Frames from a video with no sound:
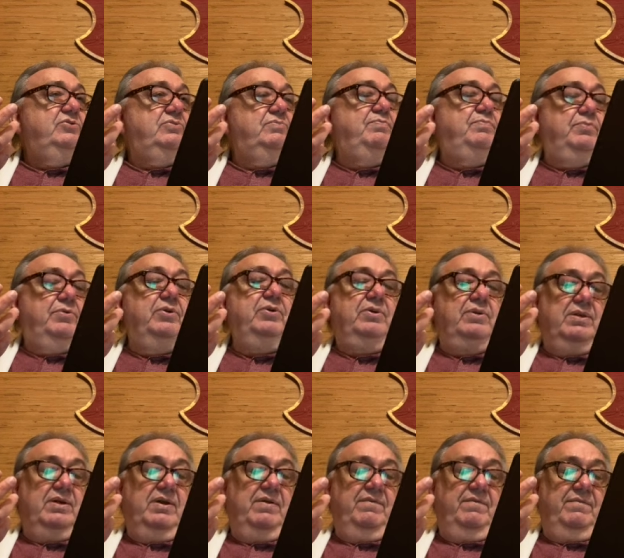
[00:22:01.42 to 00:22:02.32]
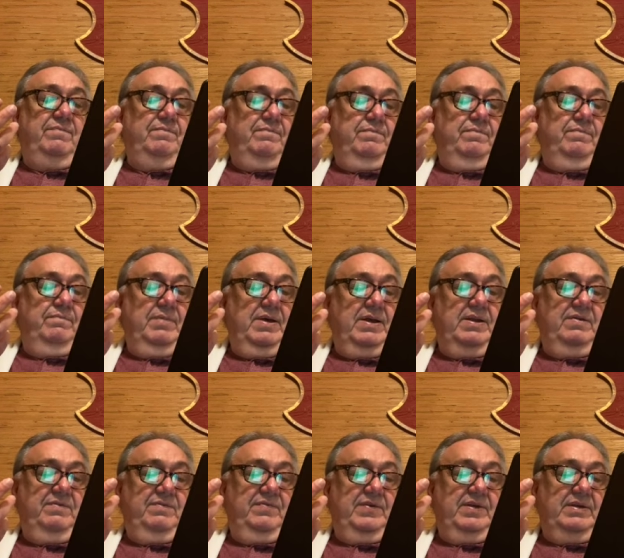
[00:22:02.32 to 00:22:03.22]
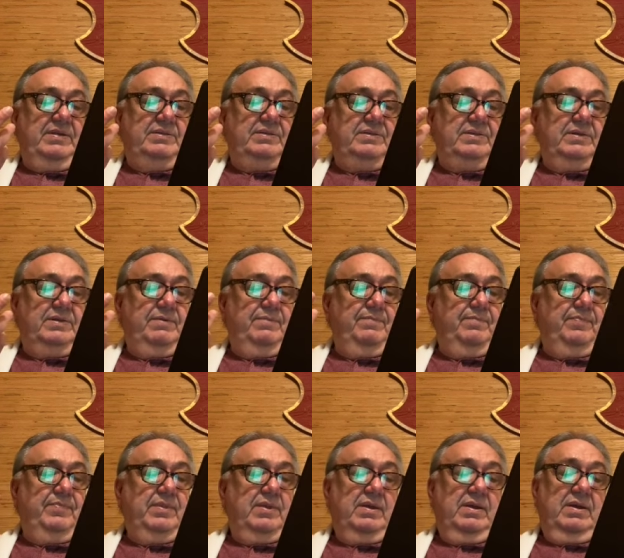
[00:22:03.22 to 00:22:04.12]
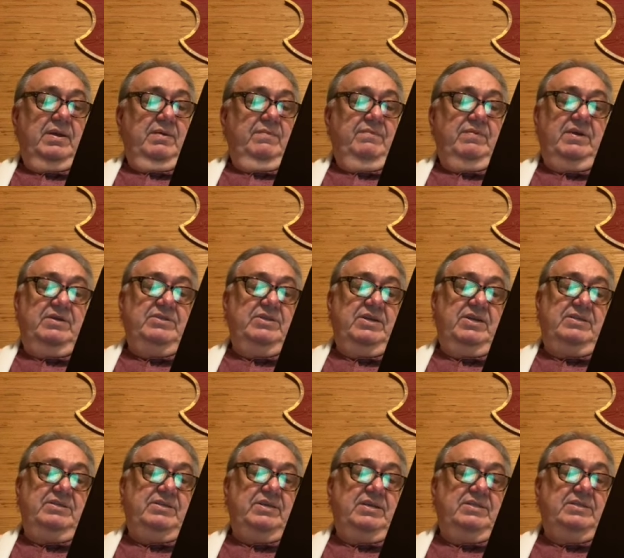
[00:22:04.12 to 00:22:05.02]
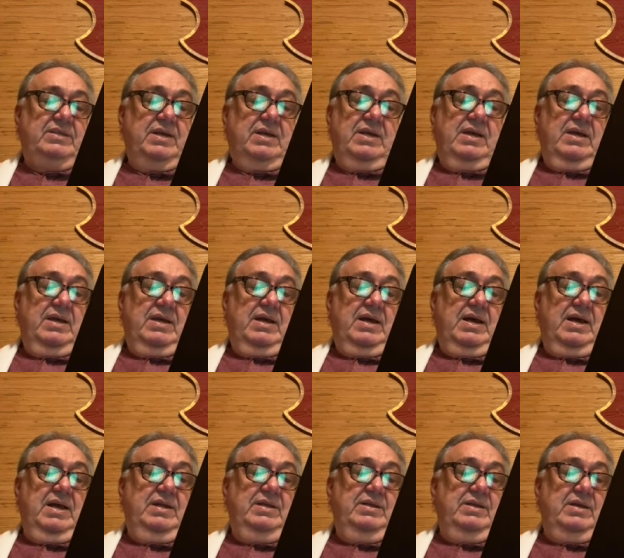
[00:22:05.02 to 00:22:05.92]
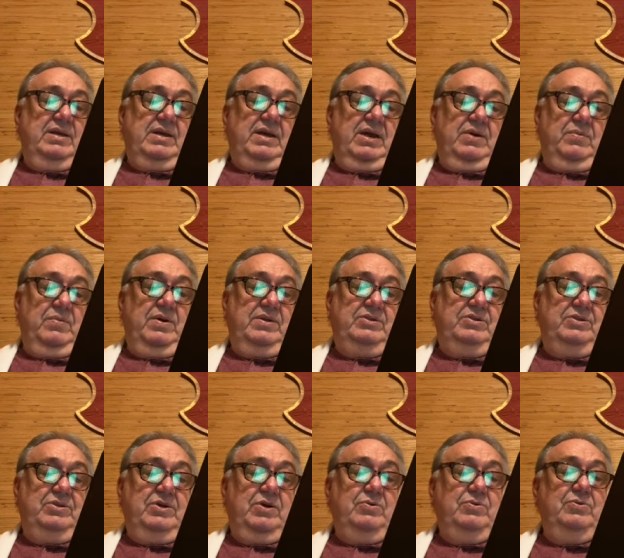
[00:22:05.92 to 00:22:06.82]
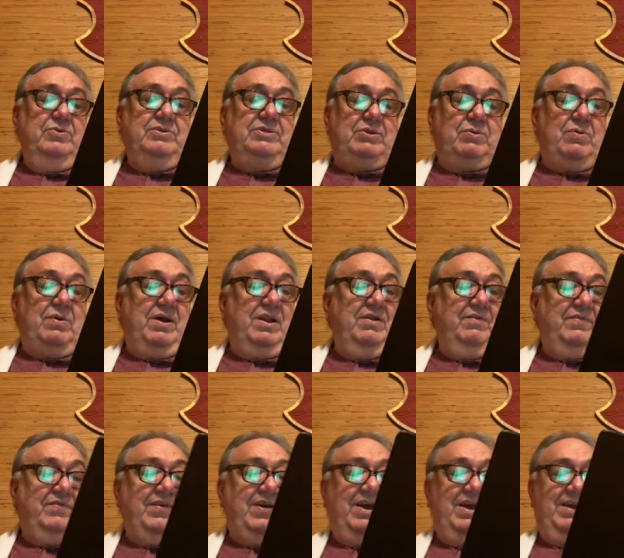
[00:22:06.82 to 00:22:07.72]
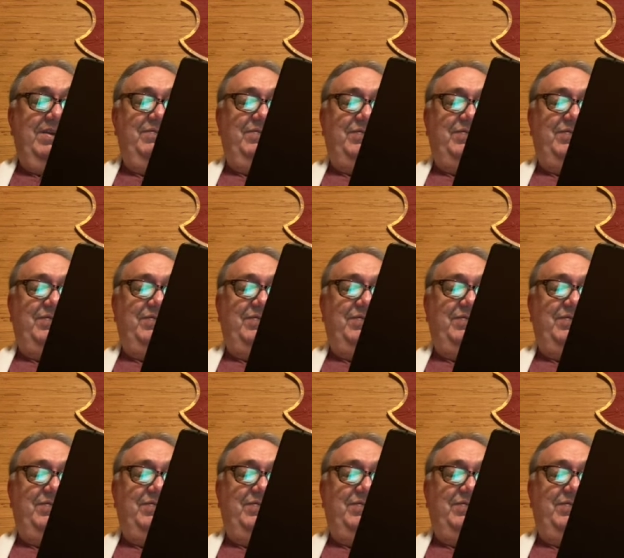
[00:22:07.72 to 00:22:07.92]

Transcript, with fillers: pure love manifest. Brajana says, I, I want to know who is qualified